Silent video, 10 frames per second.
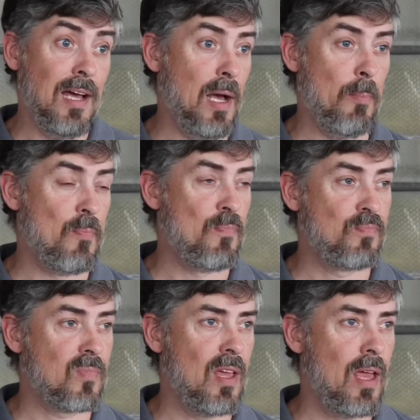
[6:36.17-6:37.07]

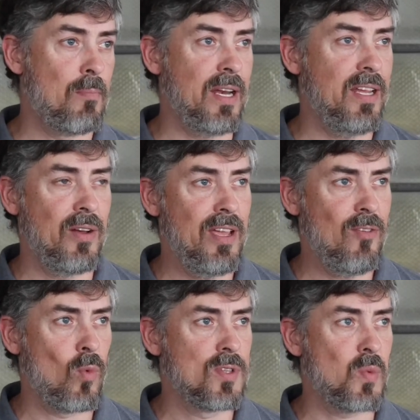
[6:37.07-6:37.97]
But,
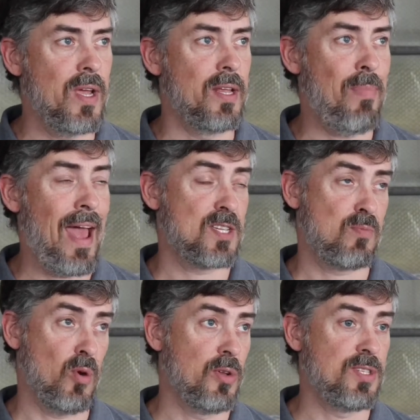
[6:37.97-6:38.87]
even once we had passed
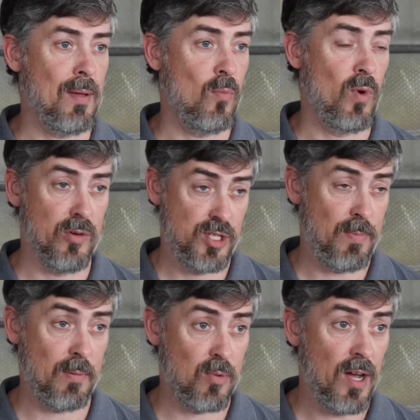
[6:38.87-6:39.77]
prototype and we were
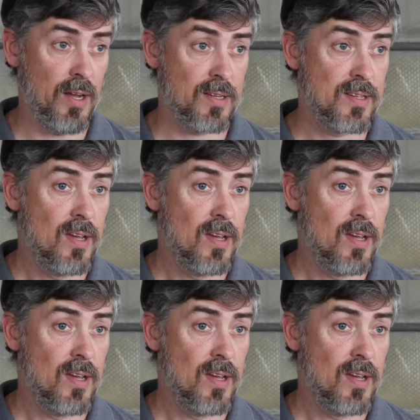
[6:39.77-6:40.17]
shipping product,